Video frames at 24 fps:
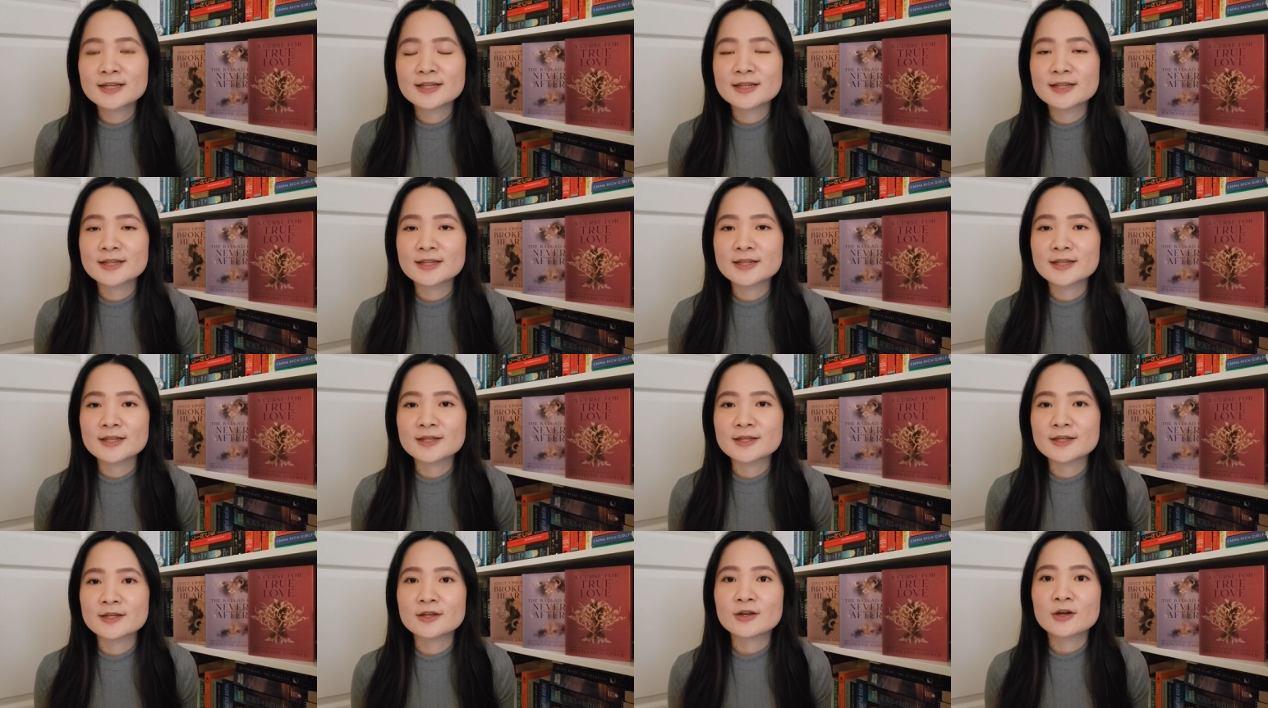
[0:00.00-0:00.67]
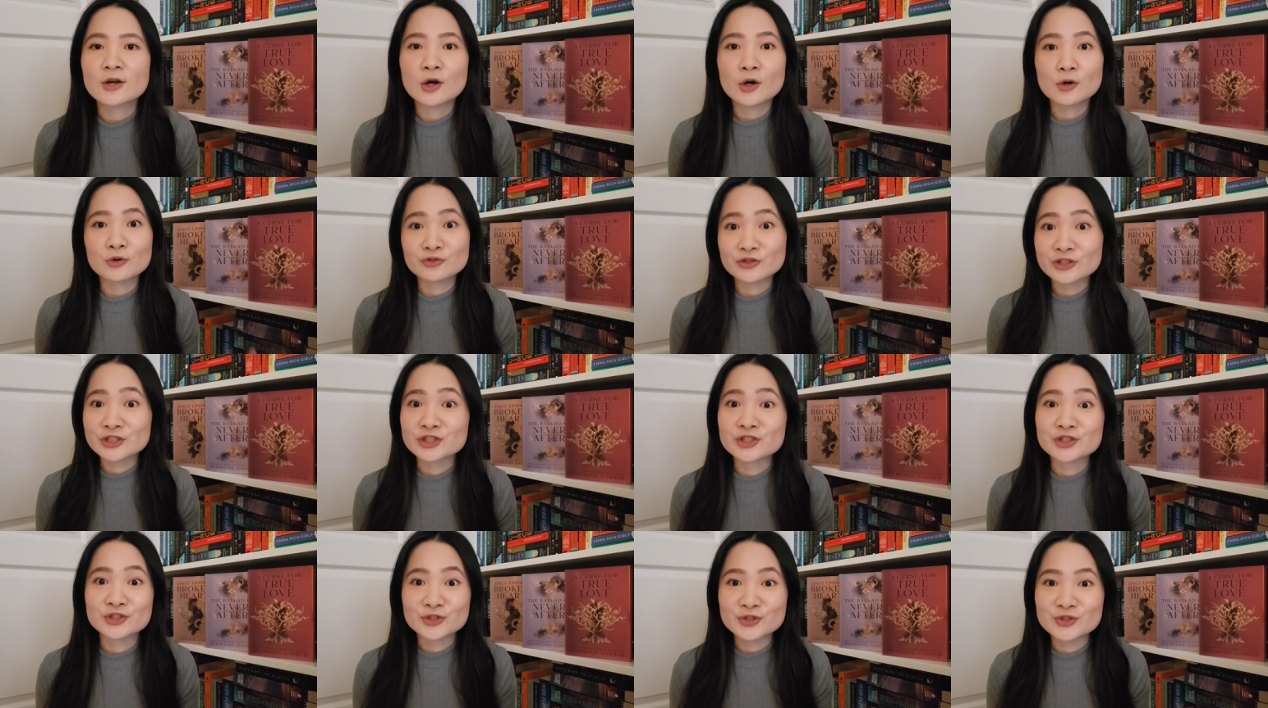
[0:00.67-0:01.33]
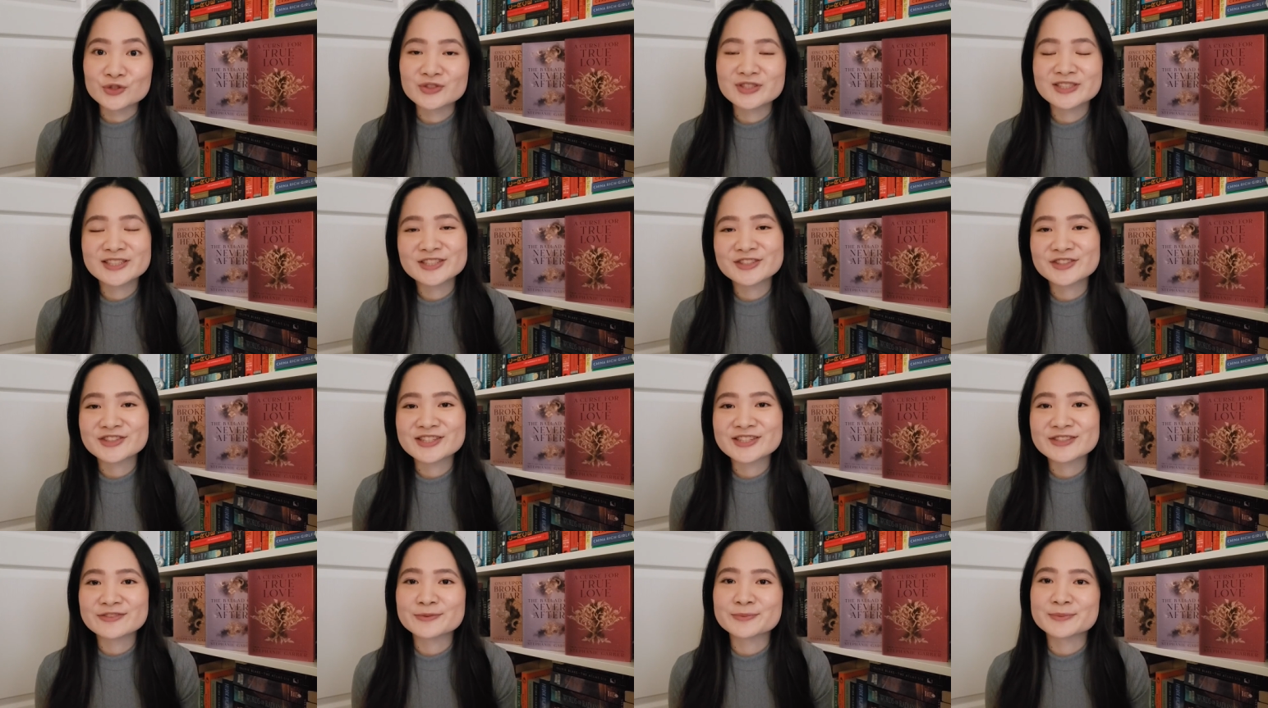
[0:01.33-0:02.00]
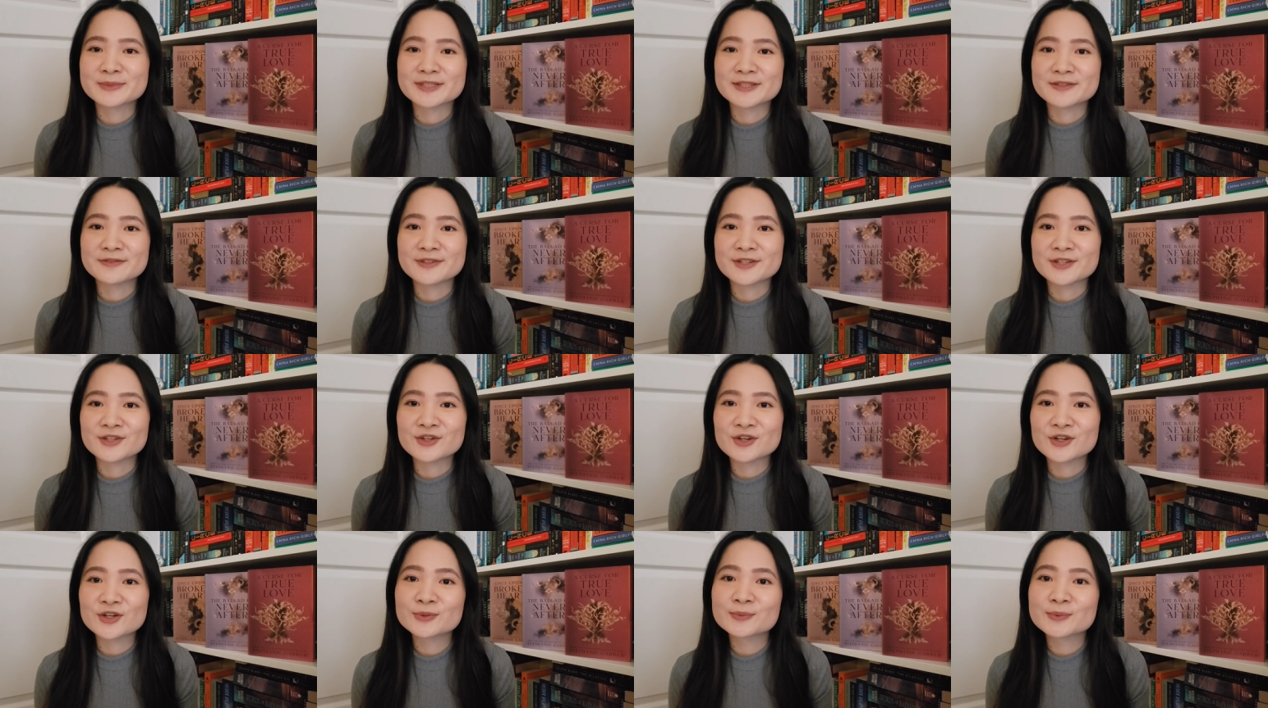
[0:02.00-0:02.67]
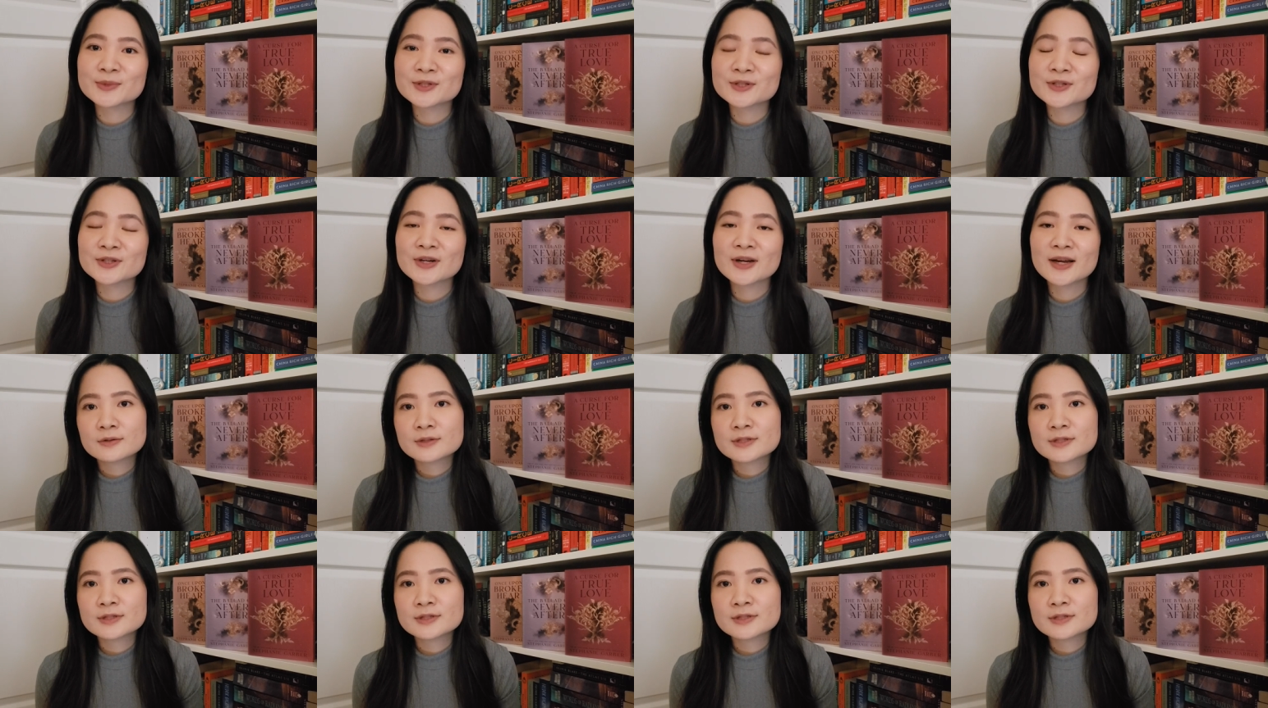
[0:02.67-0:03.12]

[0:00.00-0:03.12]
the original series from Stephanie Garber.